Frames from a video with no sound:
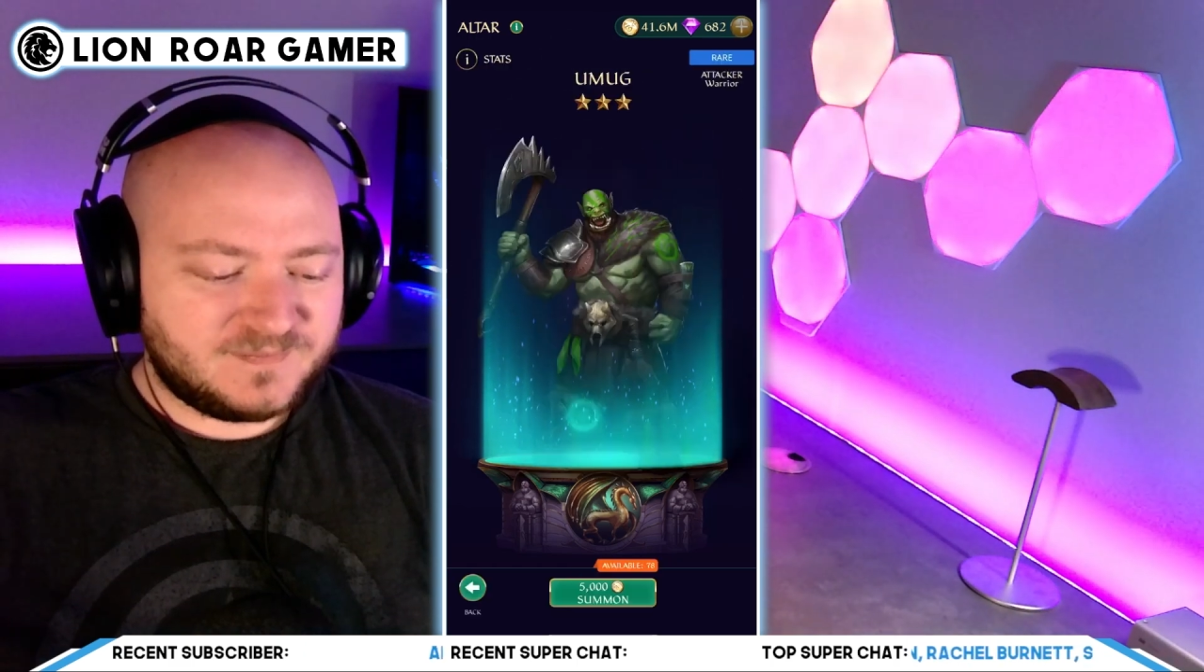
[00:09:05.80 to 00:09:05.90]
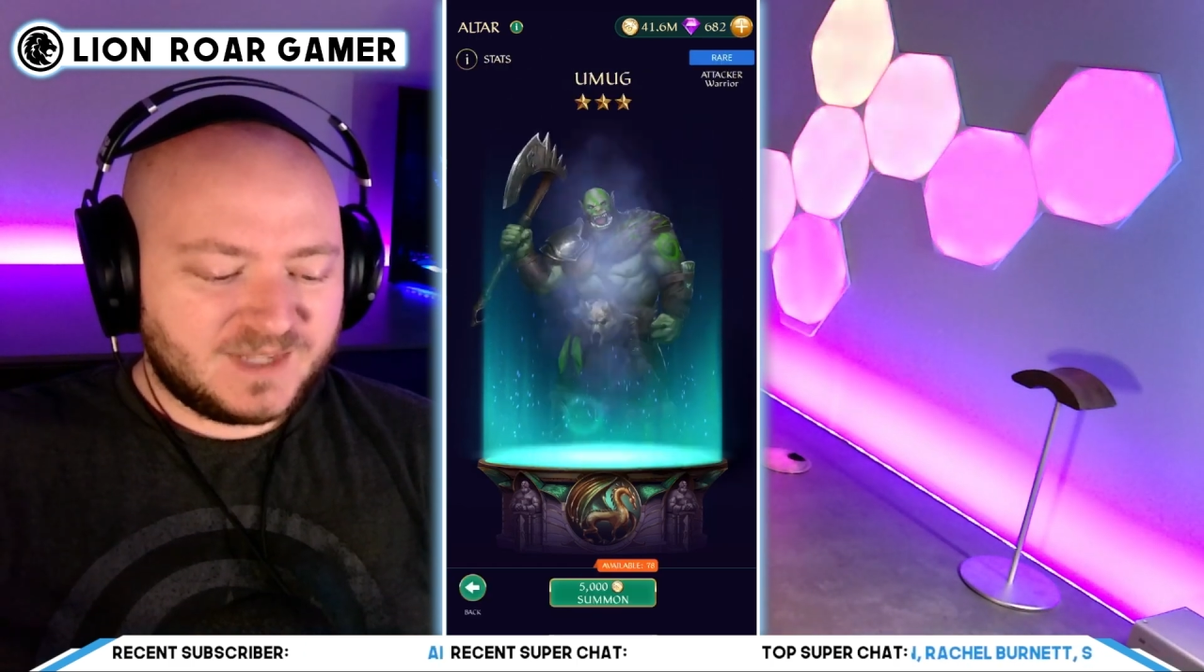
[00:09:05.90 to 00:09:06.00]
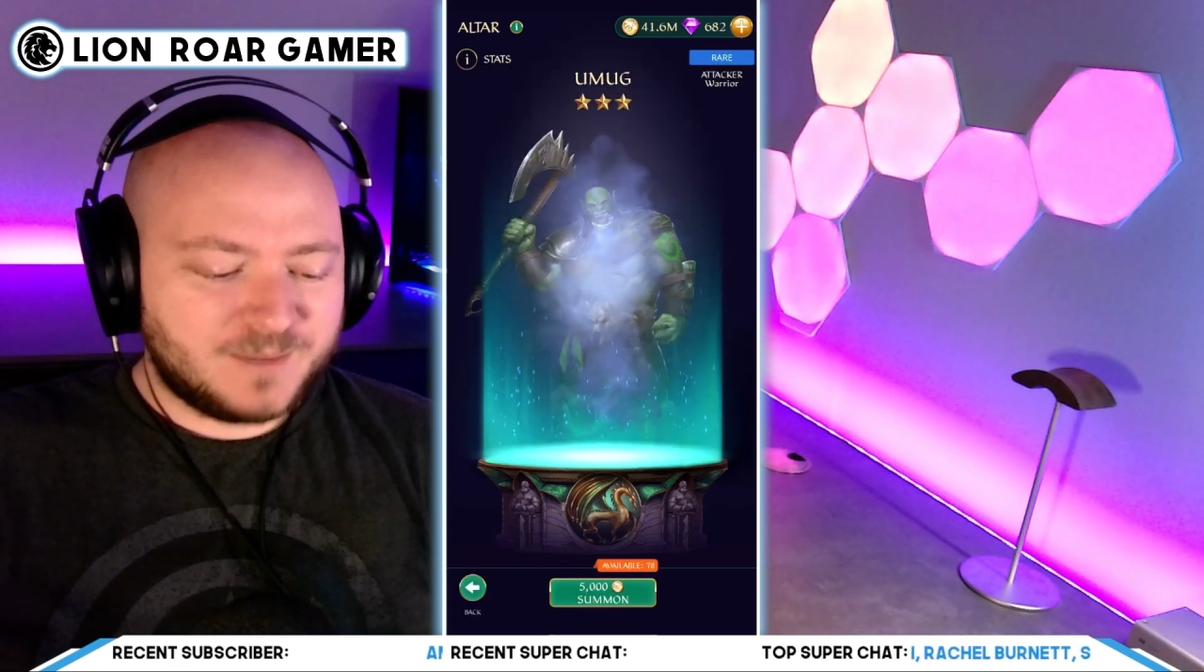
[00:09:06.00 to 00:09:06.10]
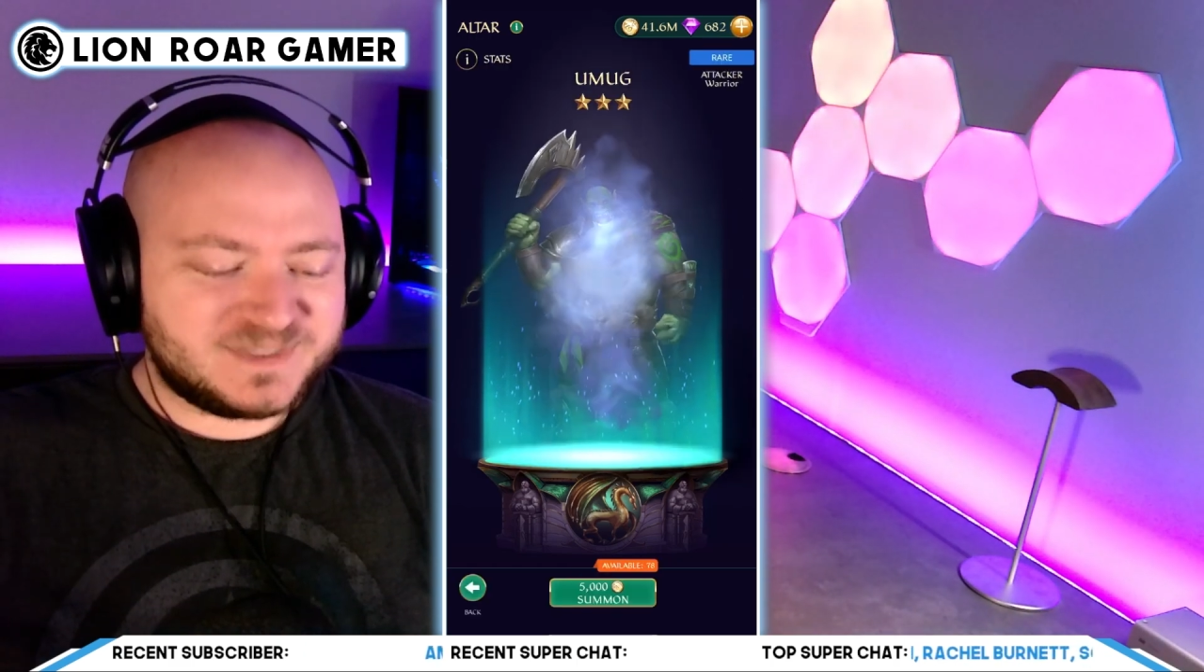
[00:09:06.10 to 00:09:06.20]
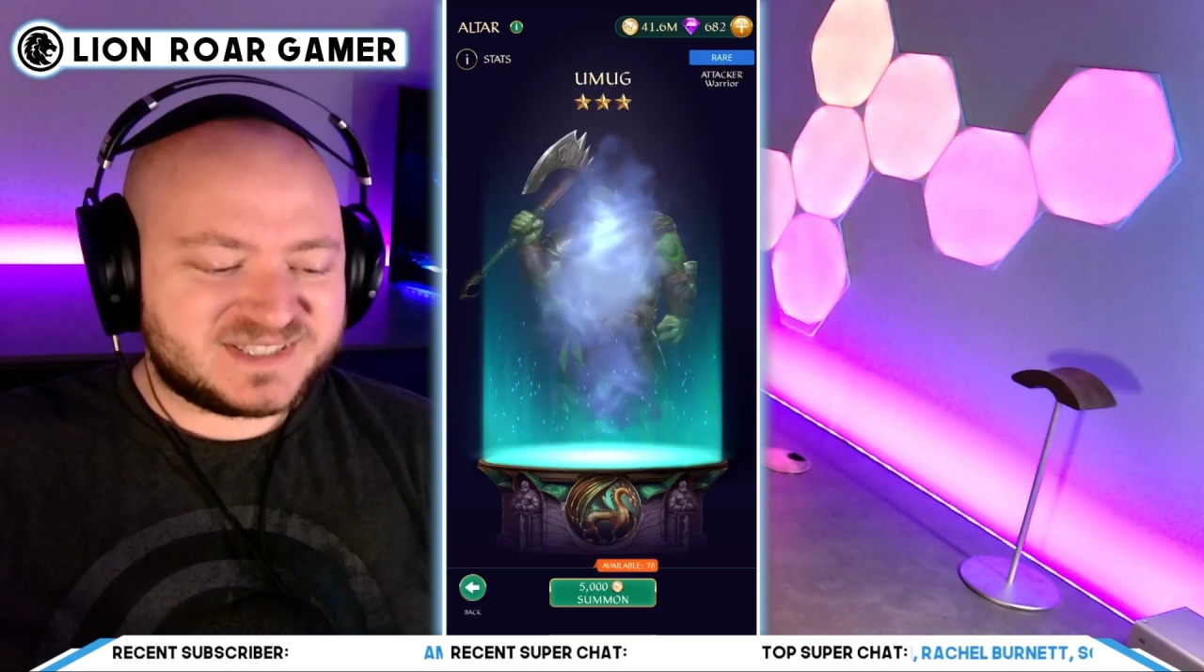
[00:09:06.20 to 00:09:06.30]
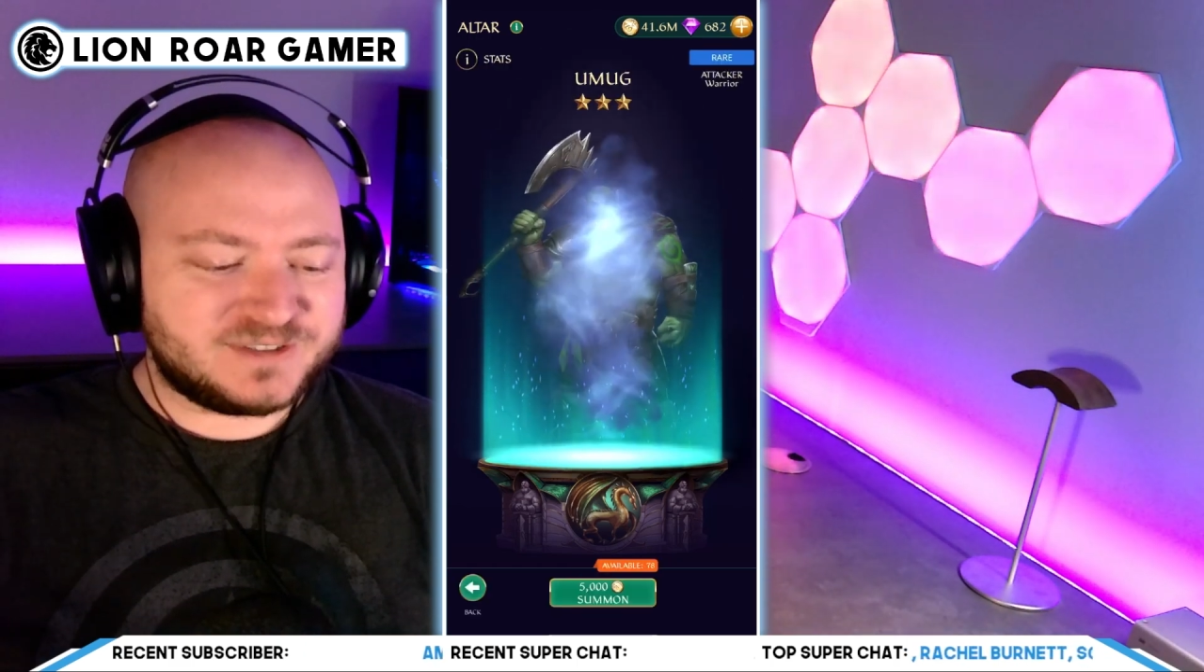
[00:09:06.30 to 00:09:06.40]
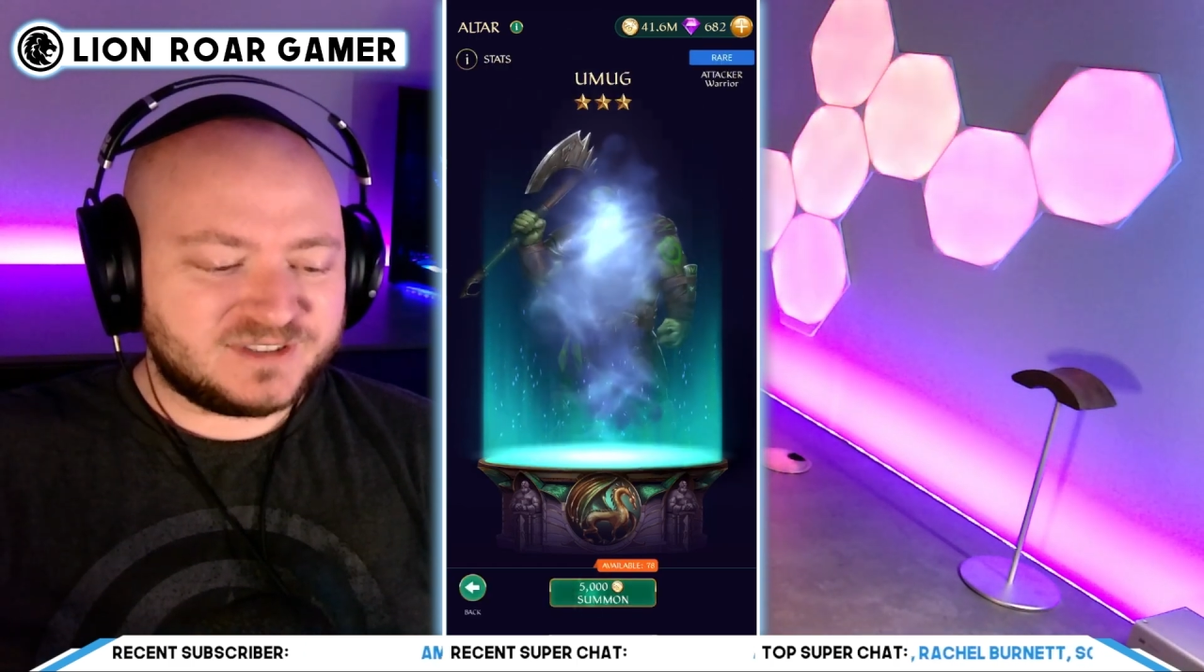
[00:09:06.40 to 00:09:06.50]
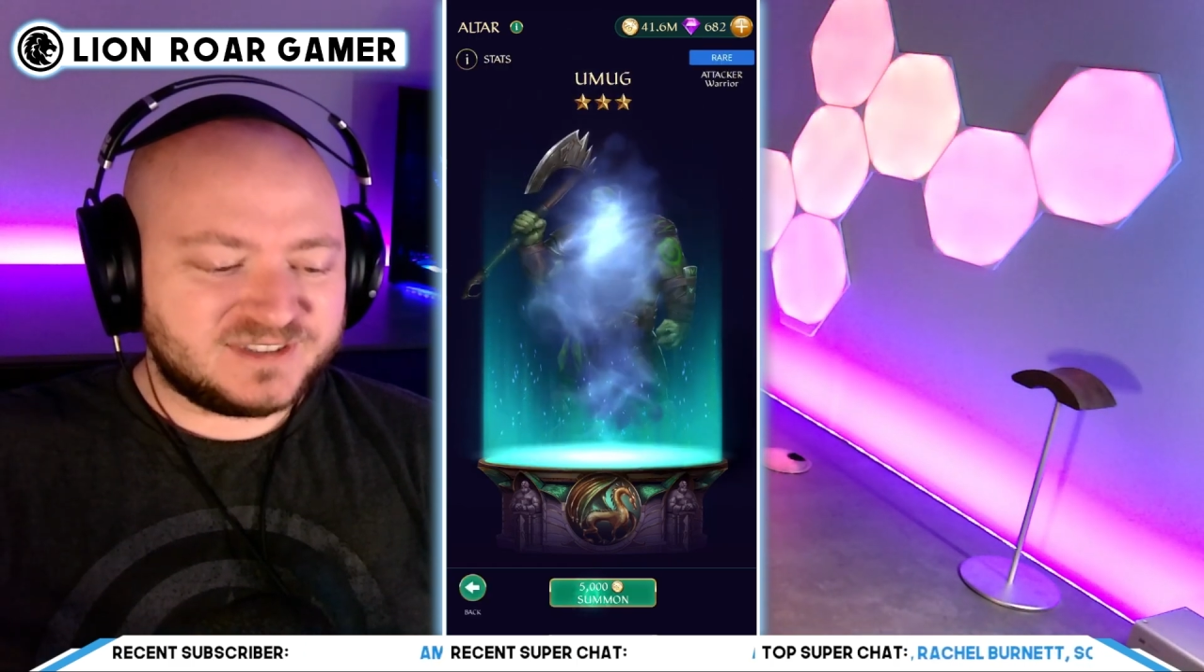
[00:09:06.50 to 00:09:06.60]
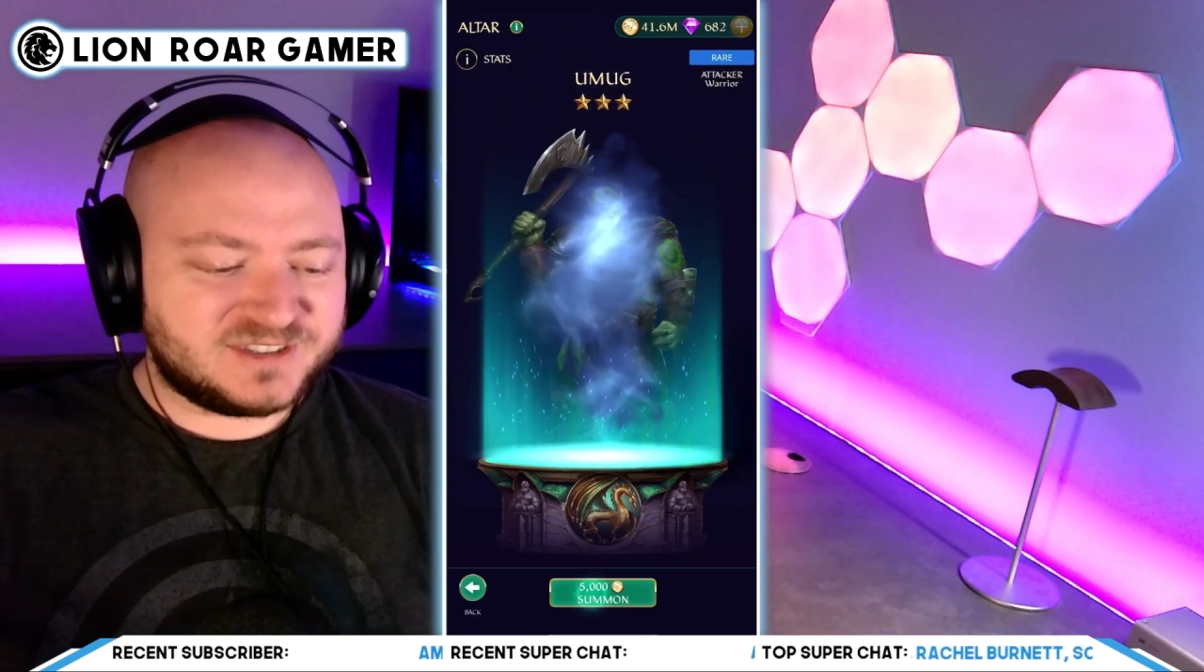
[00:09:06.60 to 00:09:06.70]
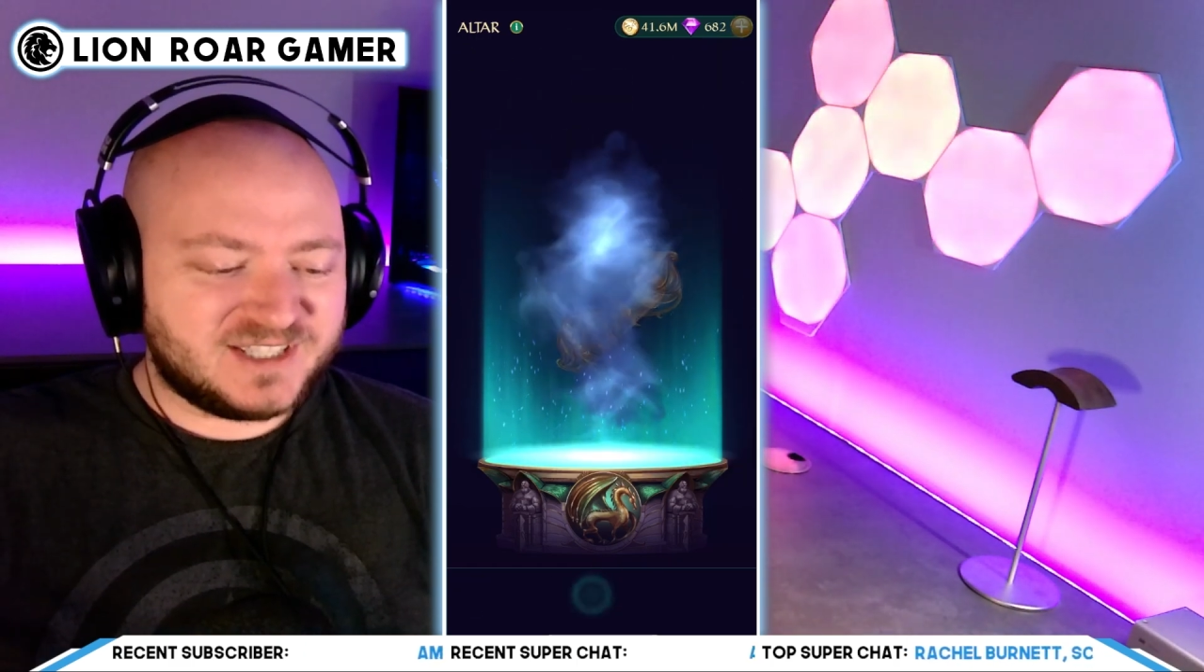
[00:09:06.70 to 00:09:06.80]
I'm
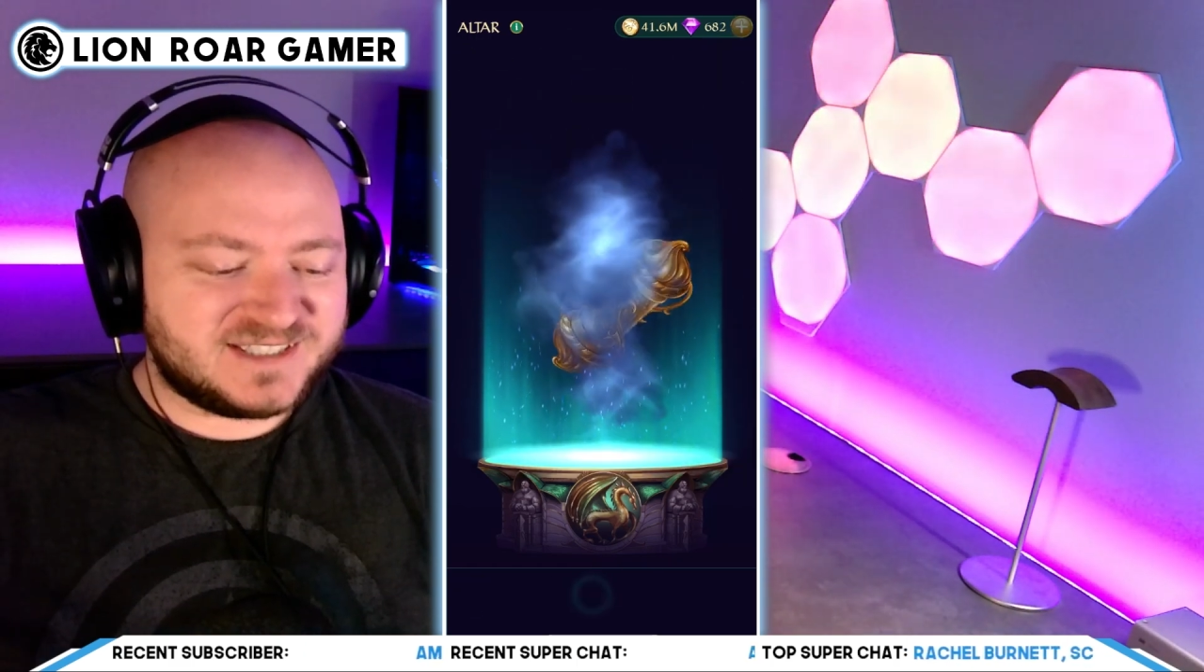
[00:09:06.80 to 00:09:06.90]
still a little